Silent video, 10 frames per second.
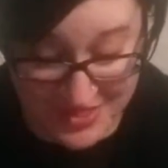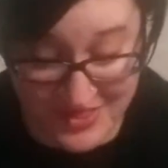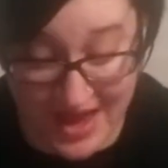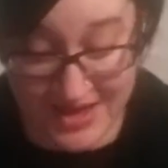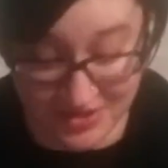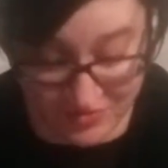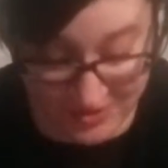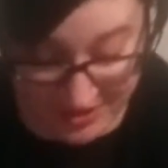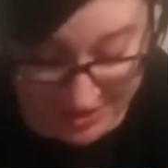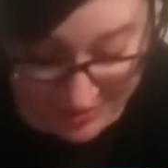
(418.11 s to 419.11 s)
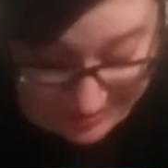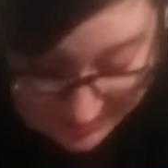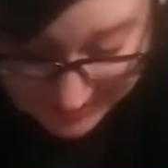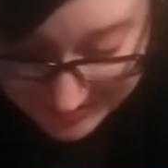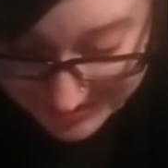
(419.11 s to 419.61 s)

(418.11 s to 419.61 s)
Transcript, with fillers: That is really cool.